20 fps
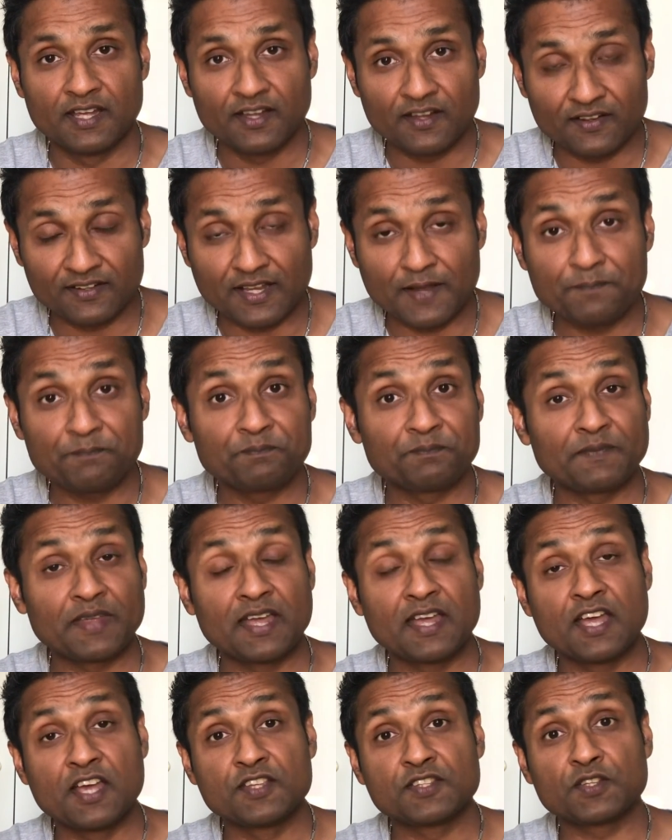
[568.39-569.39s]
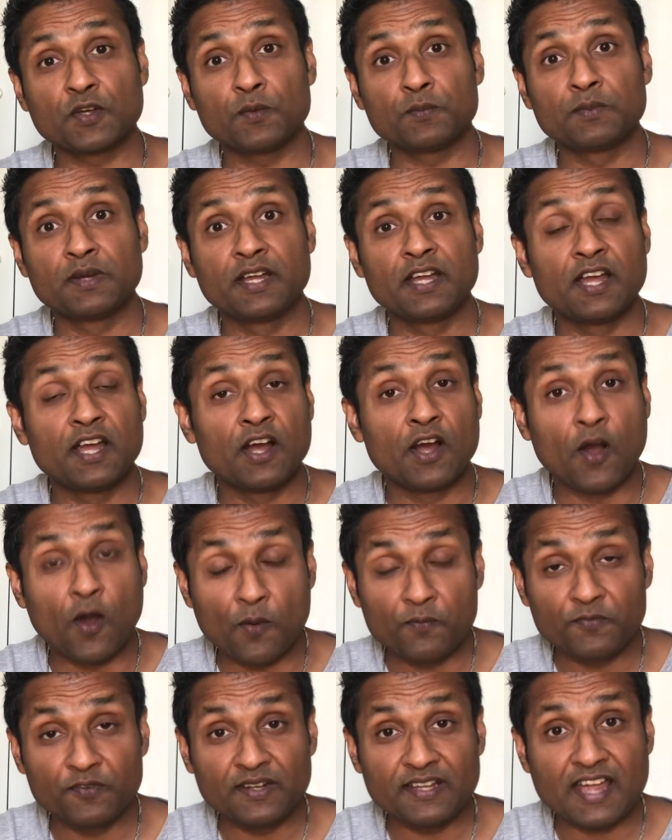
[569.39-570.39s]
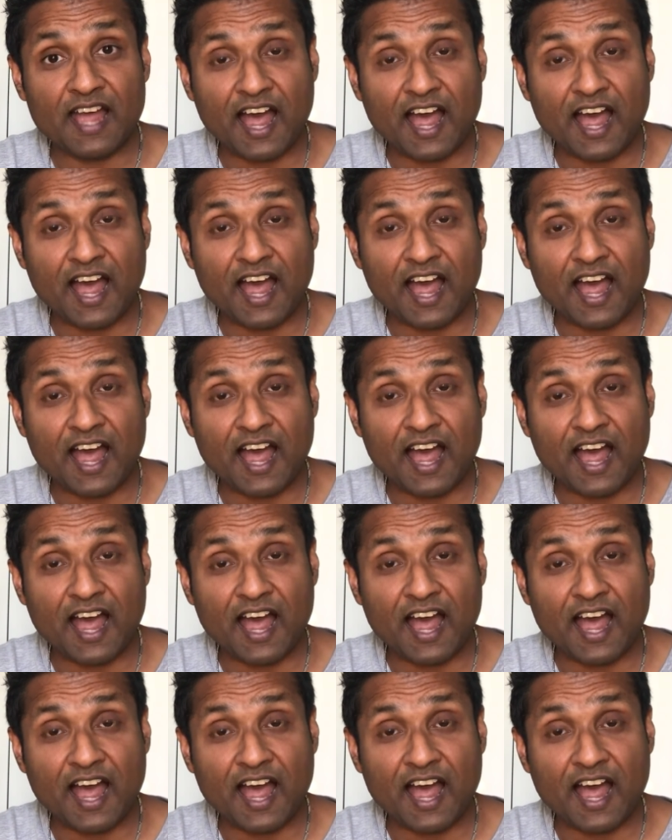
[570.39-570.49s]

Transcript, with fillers: Okay, so hopefully